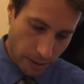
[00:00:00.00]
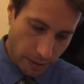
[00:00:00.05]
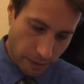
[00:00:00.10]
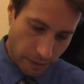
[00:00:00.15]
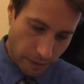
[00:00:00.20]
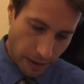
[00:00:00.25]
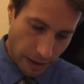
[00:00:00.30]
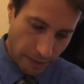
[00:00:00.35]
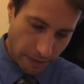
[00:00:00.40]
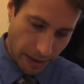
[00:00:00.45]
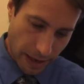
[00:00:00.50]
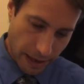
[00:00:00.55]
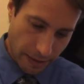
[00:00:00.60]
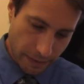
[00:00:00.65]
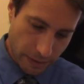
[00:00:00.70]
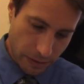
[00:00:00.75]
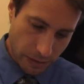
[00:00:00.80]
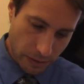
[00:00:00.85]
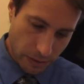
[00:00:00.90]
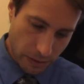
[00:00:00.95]
5
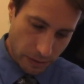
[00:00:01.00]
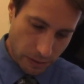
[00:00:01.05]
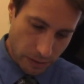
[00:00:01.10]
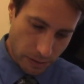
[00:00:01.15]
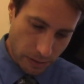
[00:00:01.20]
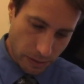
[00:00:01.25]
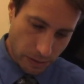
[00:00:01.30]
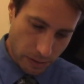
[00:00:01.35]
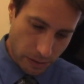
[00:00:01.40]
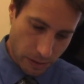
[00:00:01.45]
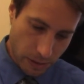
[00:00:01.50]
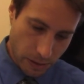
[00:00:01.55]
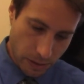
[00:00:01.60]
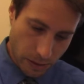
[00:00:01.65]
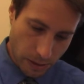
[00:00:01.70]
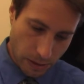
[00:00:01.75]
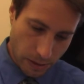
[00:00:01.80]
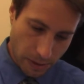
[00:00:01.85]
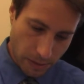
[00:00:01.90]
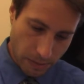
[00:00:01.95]
halves
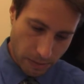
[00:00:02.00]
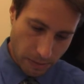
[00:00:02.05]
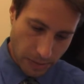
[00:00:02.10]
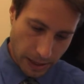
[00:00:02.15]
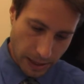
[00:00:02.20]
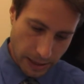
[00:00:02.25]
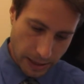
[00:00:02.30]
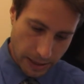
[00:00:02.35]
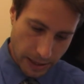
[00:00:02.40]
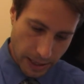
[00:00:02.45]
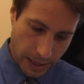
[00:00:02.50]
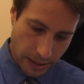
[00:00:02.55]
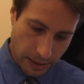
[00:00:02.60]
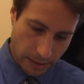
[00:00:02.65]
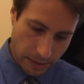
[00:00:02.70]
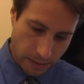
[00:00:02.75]
minus 8.